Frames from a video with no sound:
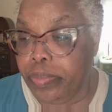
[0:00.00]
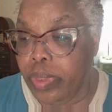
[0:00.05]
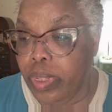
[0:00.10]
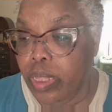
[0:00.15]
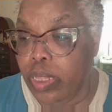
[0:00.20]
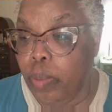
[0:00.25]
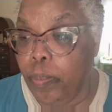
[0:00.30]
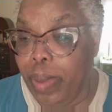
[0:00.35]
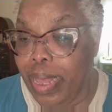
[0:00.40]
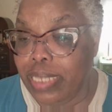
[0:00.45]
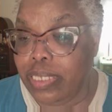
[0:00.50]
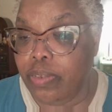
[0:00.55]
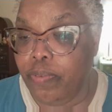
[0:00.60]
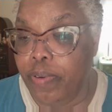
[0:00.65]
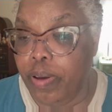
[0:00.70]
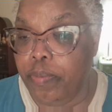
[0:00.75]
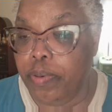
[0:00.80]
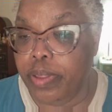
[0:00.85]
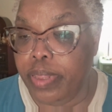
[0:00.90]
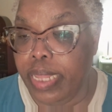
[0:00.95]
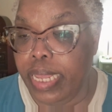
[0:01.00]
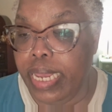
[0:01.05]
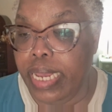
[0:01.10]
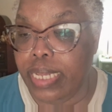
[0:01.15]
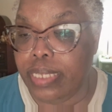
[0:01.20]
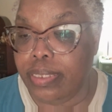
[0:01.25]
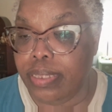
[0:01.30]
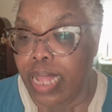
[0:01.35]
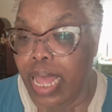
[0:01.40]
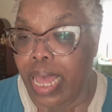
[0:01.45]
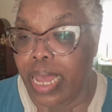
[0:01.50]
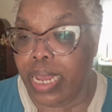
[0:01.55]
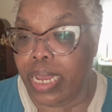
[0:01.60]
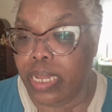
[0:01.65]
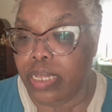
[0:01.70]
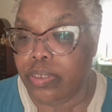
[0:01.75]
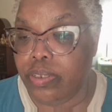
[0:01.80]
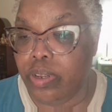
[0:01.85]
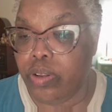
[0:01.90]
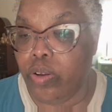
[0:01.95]
The Best of Everything is not
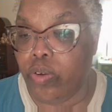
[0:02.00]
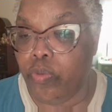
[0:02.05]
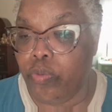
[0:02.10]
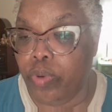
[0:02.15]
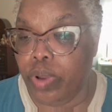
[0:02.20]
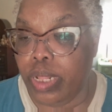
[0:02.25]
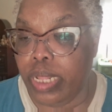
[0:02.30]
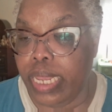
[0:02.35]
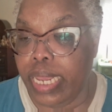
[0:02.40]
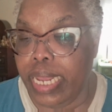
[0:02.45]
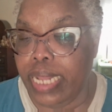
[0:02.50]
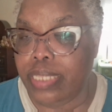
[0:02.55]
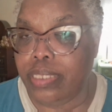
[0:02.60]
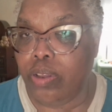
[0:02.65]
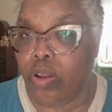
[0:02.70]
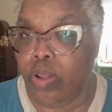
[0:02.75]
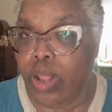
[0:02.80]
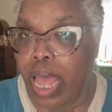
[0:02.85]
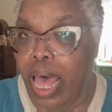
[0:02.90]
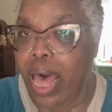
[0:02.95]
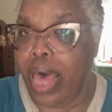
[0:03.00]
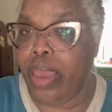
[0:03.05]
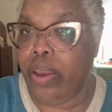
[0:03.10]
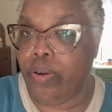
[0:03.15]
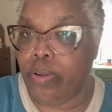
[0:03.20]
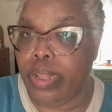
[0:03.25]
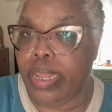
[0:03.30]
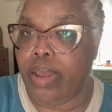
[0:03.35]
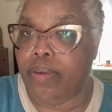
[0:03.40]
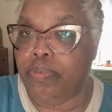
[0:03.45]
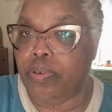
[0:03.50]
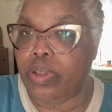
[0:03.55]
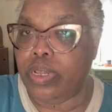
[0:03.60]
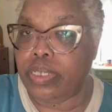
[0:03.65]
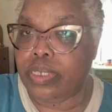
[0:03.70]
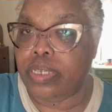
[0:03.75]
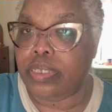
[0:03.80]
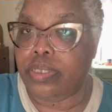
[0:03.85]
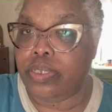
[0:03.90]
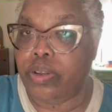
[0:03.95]
considered really, it's on a higher level, it's
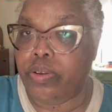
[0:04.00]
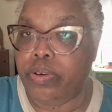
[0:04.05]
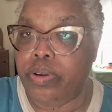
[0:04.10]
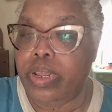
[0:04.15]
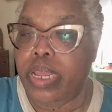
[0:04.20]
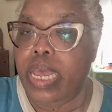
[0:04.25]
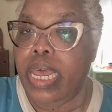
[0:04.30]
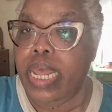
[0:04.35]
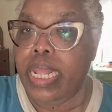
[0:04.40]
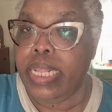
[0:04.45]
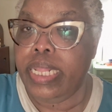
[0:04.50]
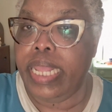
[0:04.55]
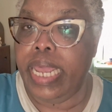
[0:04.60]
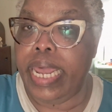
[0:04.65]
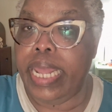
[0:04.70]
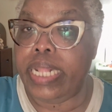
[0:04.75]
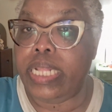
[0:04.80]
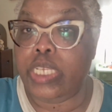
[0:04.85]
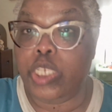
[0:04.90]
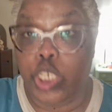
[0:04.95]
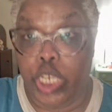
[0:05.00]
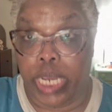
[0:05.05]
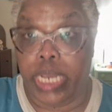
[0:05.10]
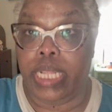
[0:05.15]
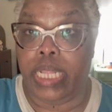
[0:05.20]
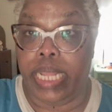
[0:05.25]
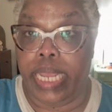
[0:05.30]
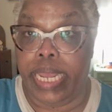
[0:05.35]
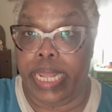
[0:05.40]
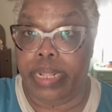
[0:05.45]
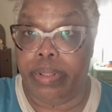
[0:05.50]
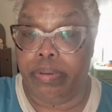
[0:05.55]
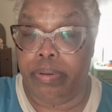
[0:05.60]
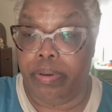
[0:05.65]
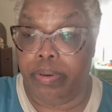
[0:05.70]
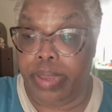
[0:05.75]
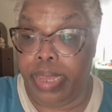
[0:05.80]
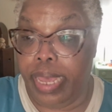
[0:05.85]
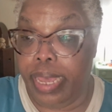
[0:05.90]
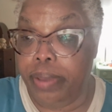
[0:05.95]
considered, than chick lit,
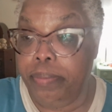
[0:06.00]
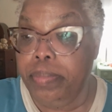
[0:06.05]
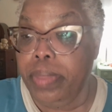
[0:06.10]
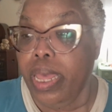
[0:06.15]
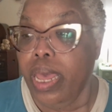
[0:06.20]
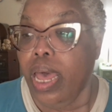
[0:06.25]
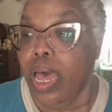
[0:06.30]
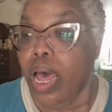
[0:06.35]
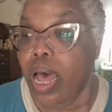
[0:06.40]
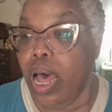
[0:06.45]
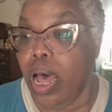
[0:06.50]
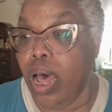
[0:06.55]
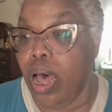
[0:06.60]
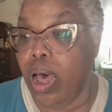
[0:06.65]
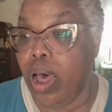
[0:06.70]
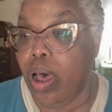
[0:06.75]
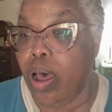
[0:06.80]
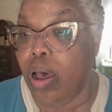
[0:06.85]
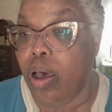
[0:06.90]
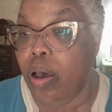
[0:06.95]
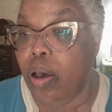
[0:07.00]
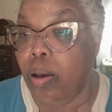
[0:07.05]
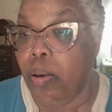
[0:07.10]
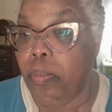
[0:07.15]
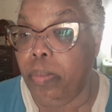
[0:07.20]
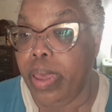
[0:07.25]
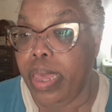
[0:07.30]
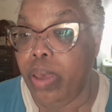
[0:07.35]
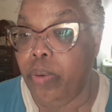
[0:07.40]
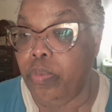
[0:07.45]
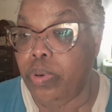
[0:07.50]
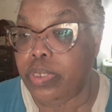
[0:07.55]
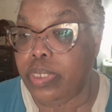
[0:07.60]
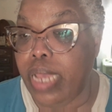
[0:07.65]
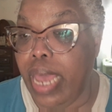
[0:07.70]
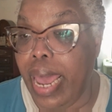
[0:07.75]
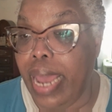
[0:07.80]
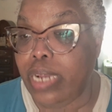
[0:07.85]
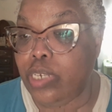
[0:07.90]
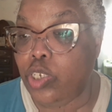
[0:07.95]
okay? It was
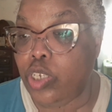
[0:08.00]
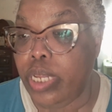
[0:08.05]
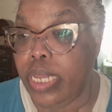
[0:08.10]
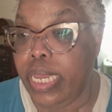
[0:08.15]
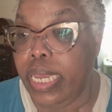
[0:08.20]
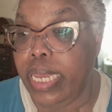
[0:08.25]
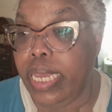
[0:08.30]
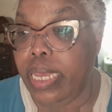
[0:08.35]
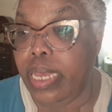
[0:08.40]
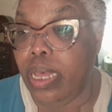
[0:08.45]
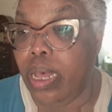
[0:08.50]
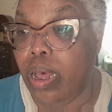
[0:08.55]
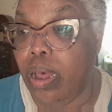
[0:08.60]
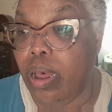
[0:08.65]
actually,